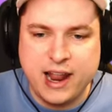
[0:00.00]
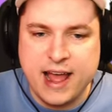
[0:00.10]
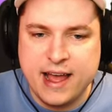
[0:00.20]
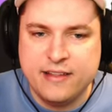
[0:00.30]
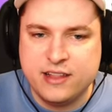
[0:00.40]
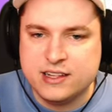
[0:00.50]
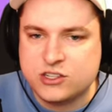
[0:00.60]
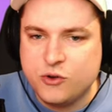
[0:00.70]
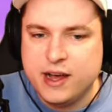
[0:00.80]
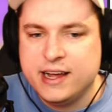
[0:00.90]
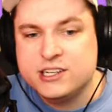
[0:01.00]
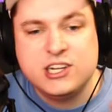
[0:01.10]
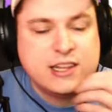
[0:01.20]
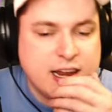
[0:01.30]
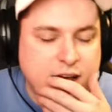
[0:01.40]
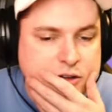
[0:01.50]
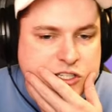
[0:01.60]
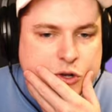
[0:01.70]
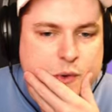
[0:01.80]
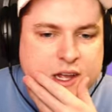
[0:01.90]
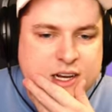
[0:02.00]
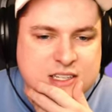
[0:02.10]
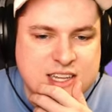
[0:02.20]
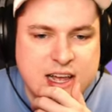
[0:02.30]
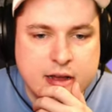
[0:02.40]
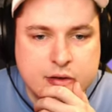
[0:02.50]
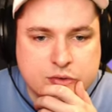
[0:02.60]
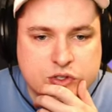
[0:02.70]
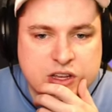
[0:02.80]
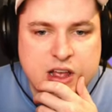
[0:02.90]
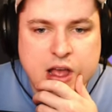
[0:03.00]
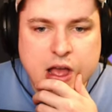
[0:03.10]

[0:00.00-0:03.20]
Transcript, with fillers: land. Let's go ahead and check that out. So we got ourselves